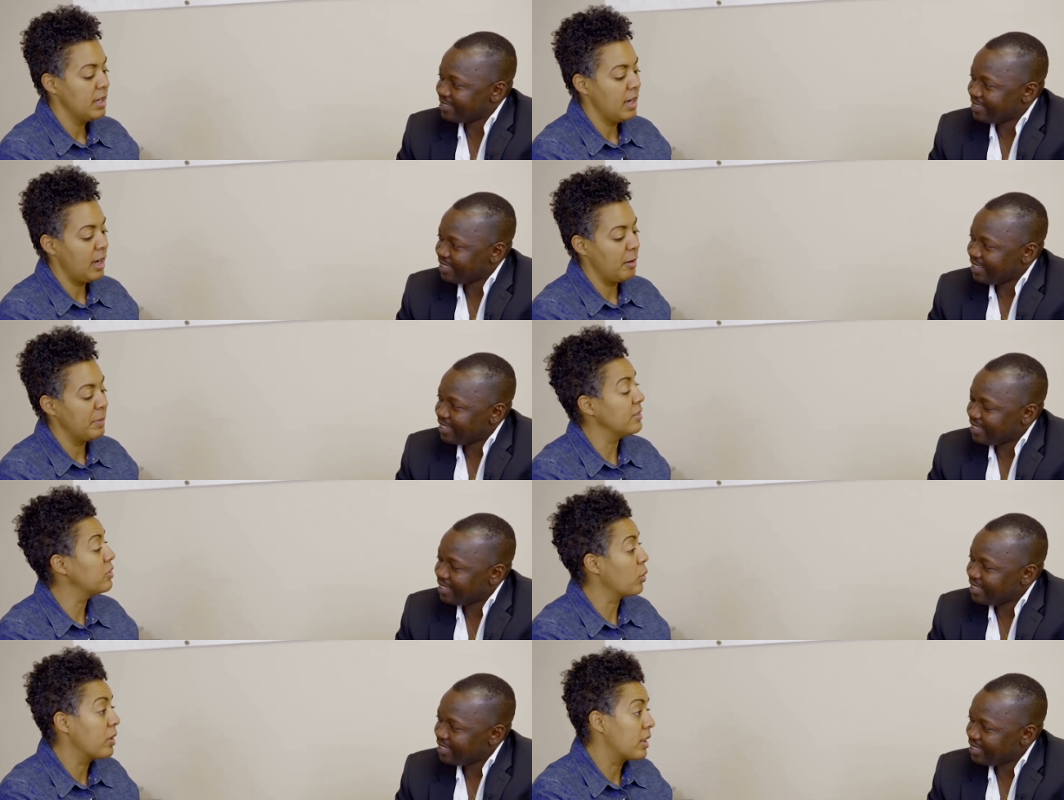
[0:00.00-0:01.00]
Speaker 1: um,
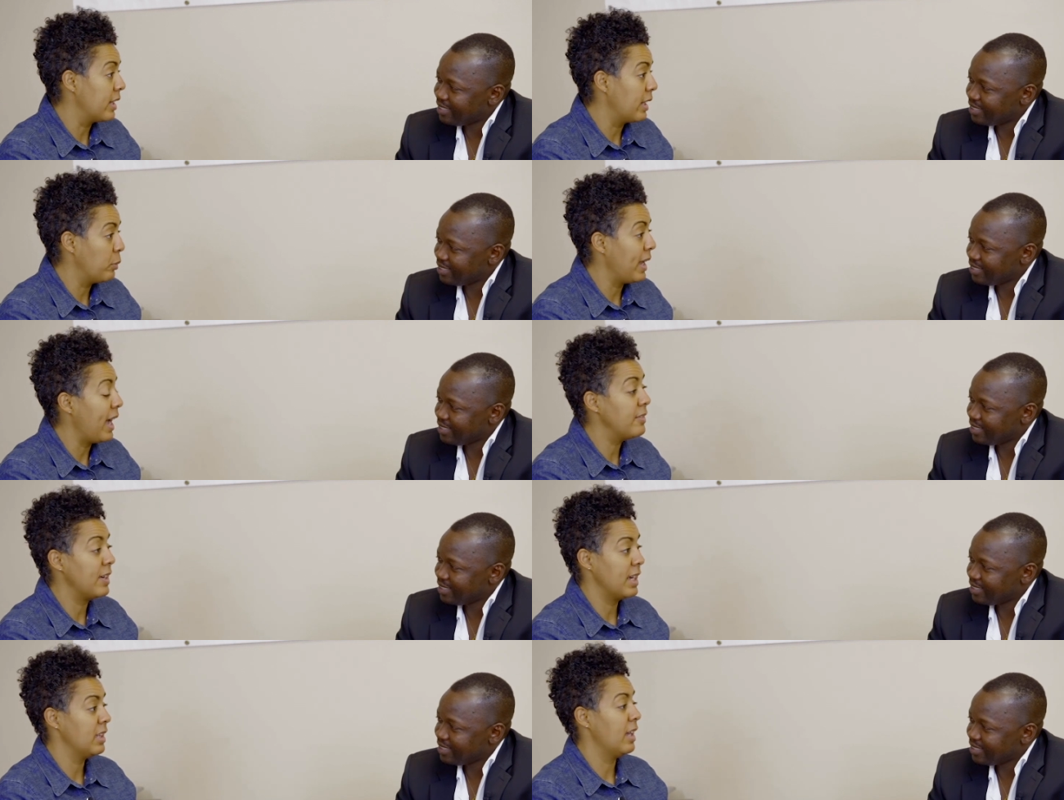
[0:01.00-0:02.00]
historically, we have
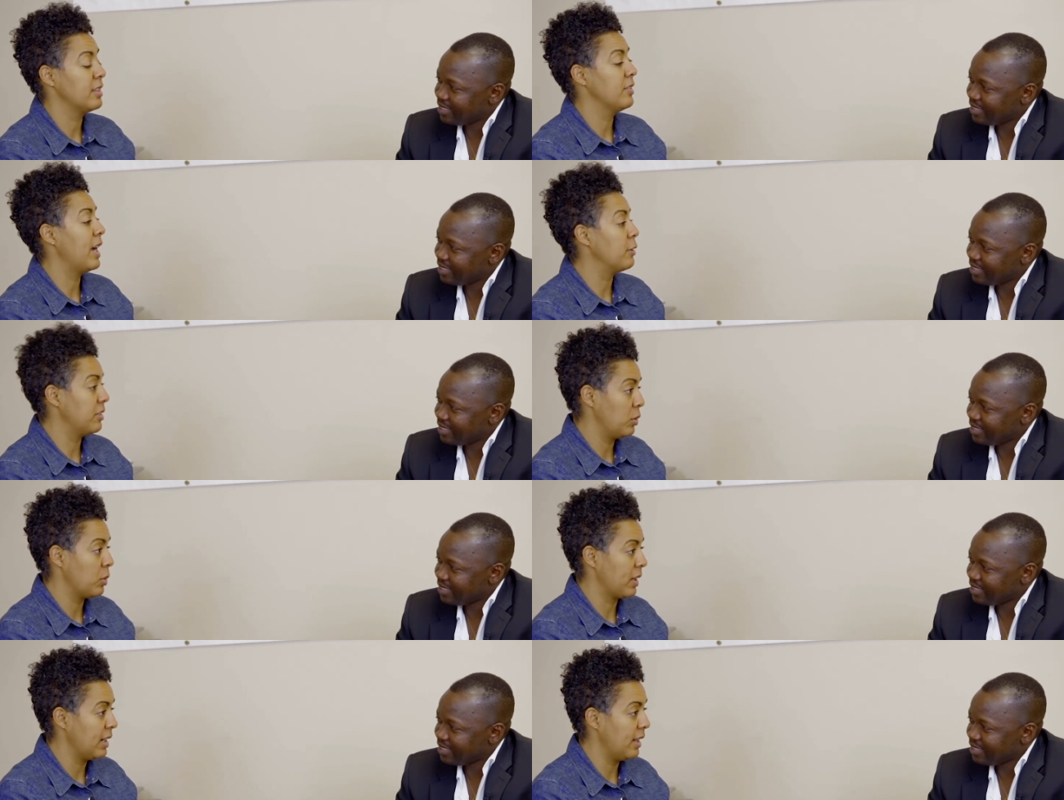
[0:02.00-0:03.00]
had lots of housing
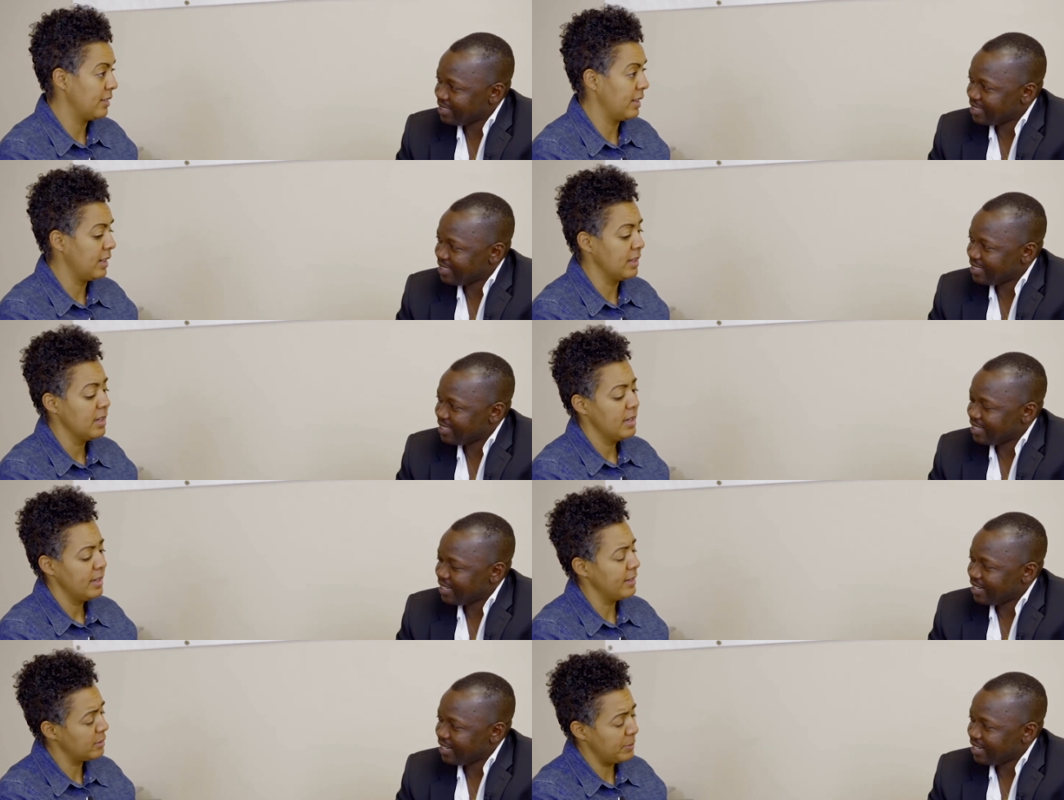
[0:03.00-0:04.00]
organizing
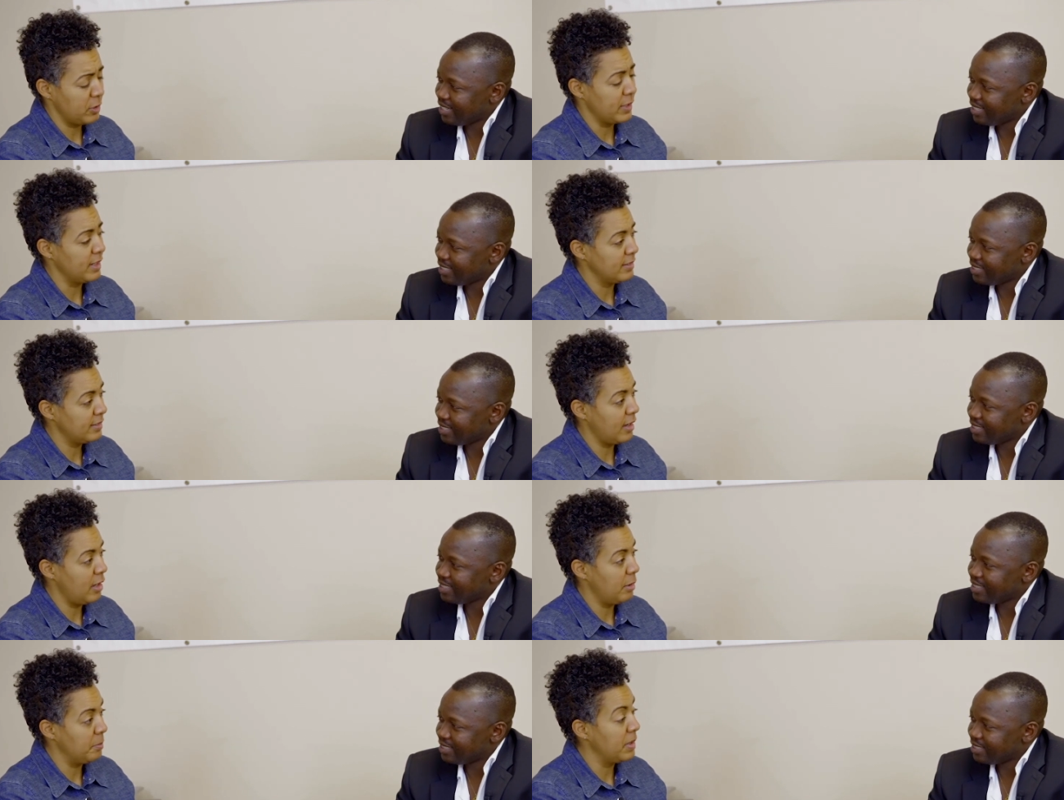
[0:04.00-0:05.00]
experience,
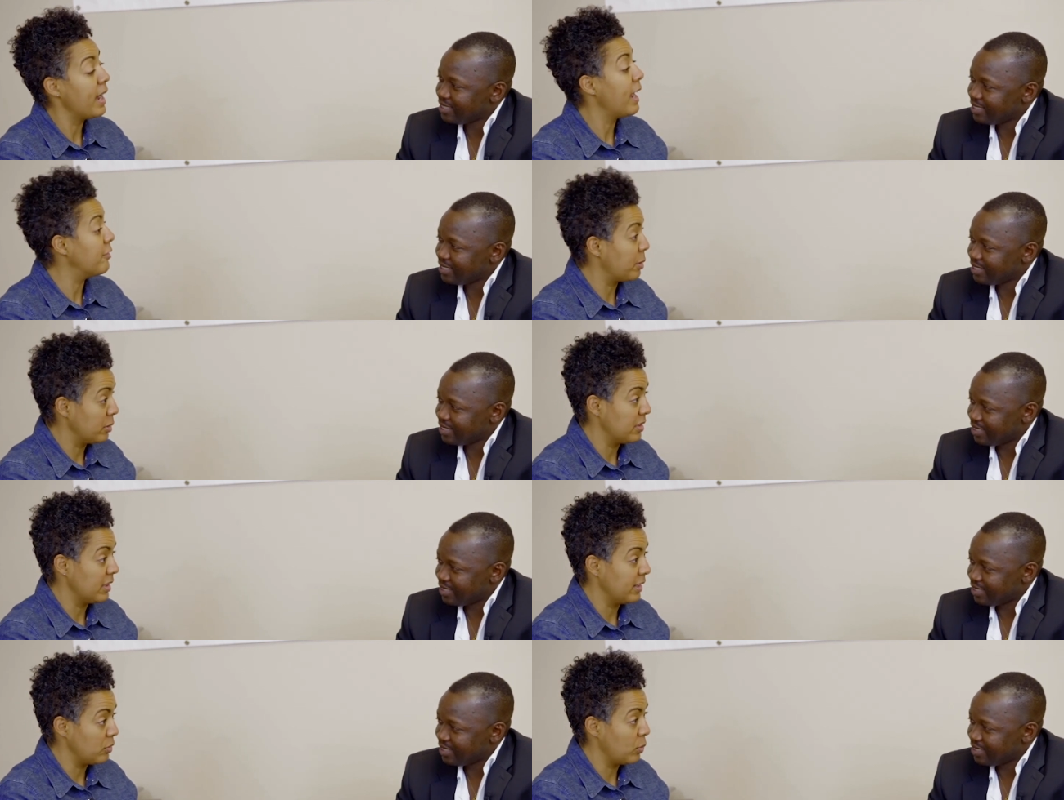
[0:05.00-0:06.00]
um, and I have
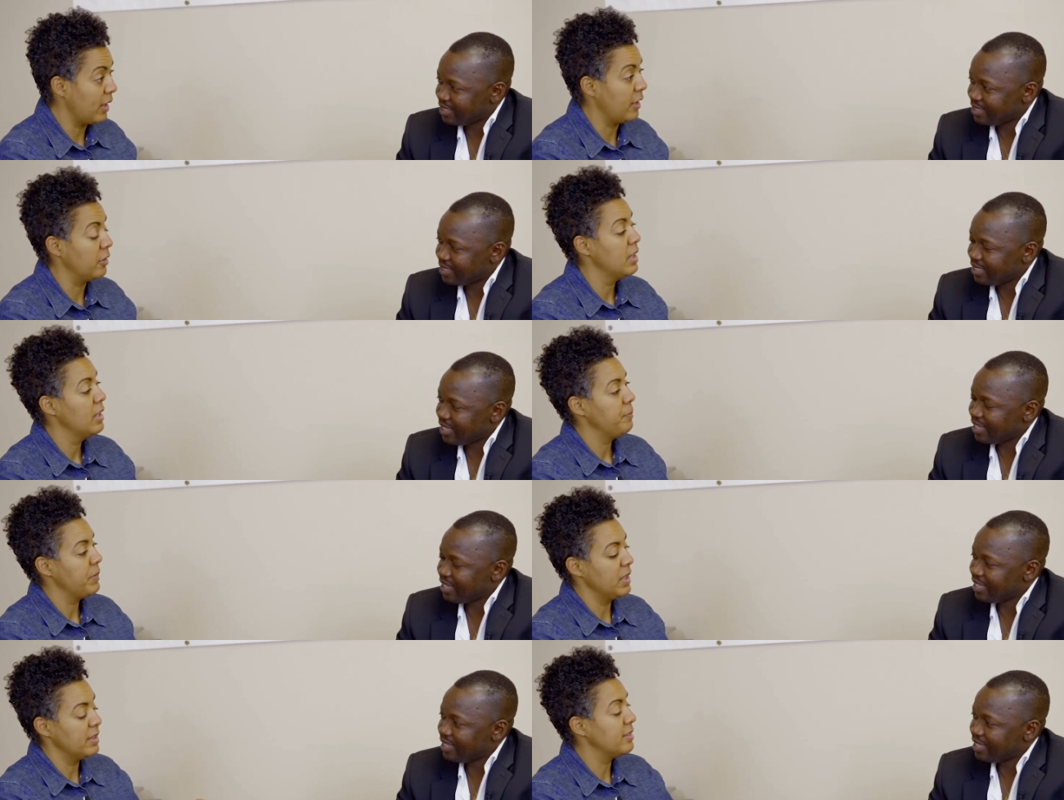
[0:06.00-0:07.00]
personally as well
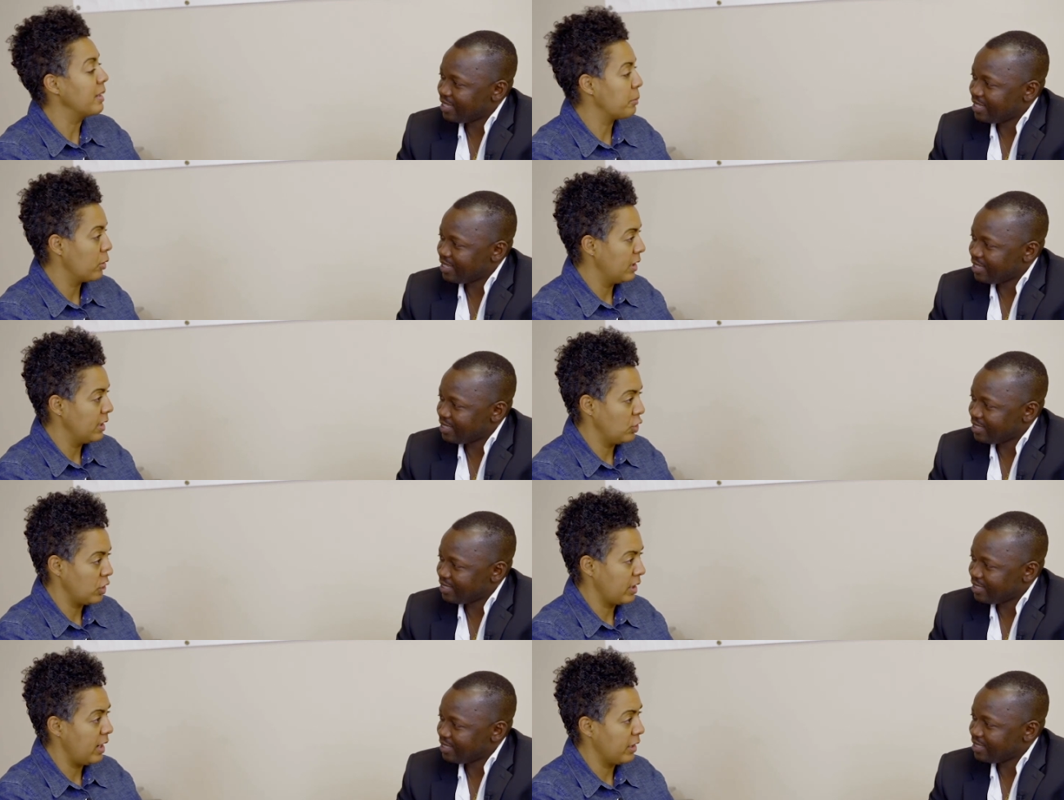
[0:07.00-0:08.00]
in this neighborhood in
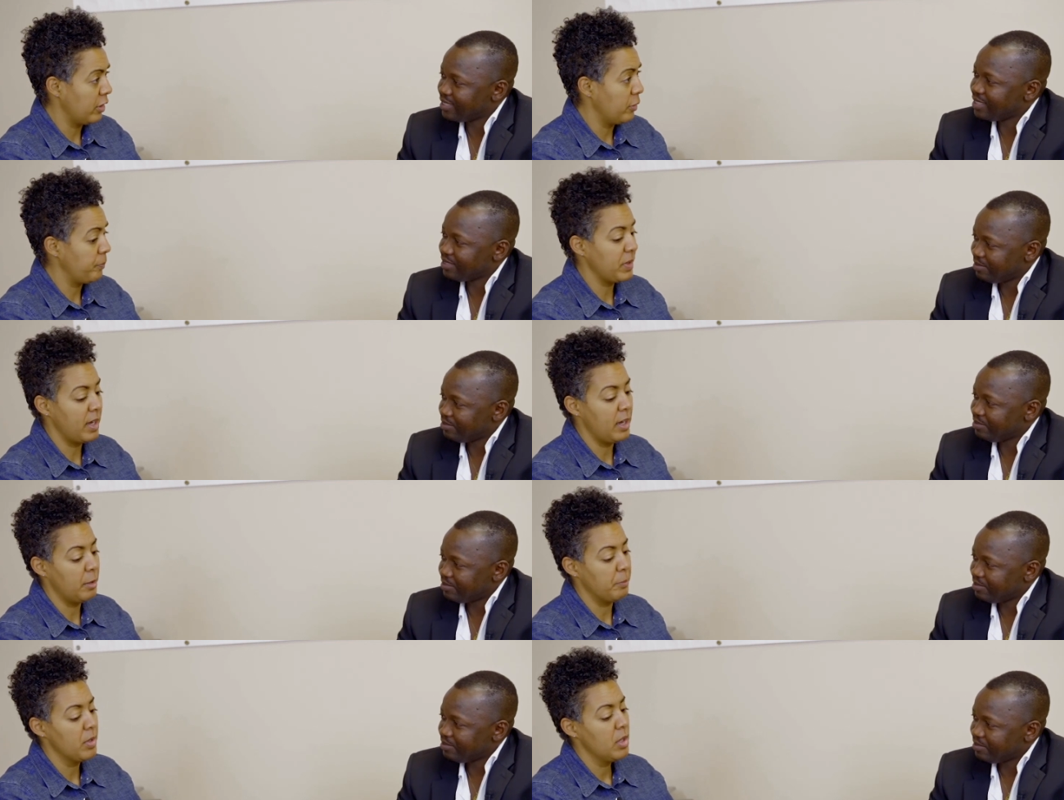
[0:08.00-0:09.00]
Chicago.
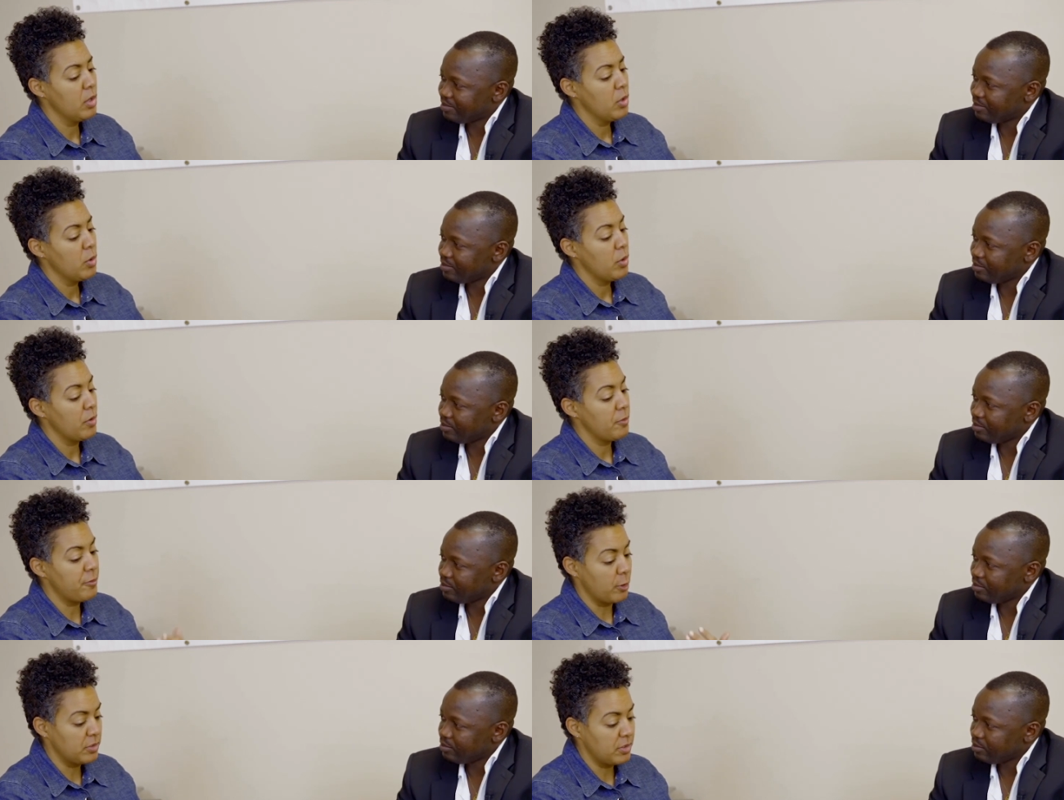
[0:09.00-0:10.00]
Um,
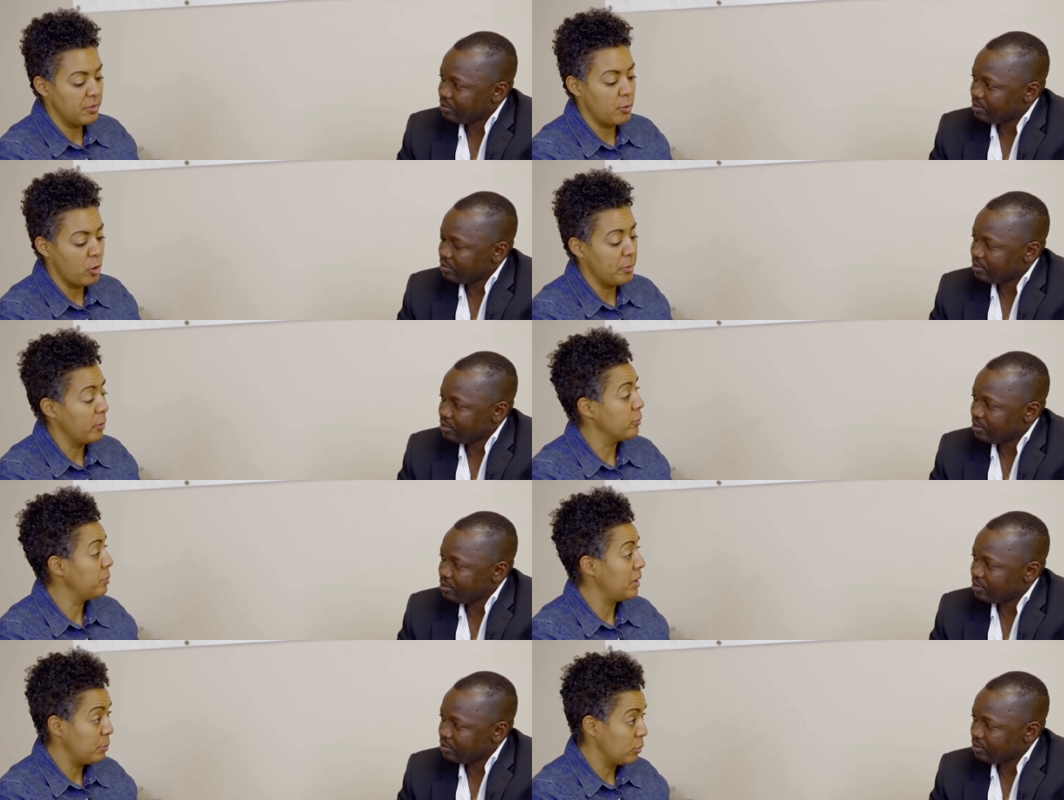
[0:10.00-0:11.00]
first and foremost,
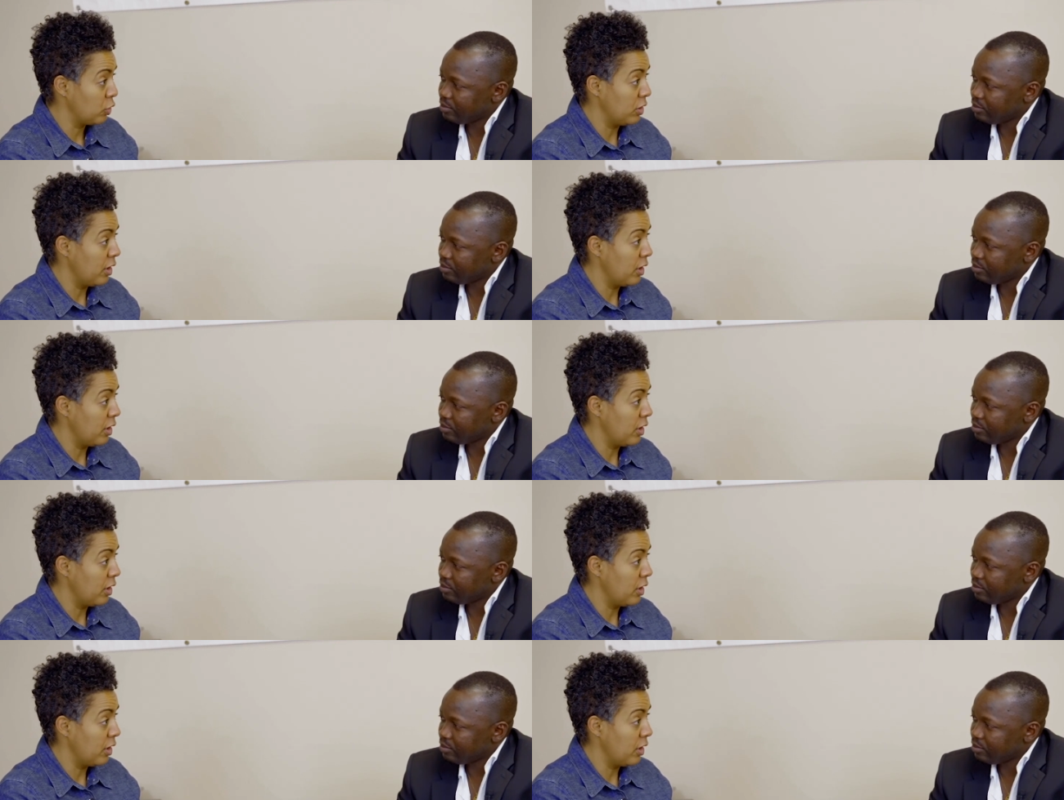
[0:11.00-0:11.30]
people should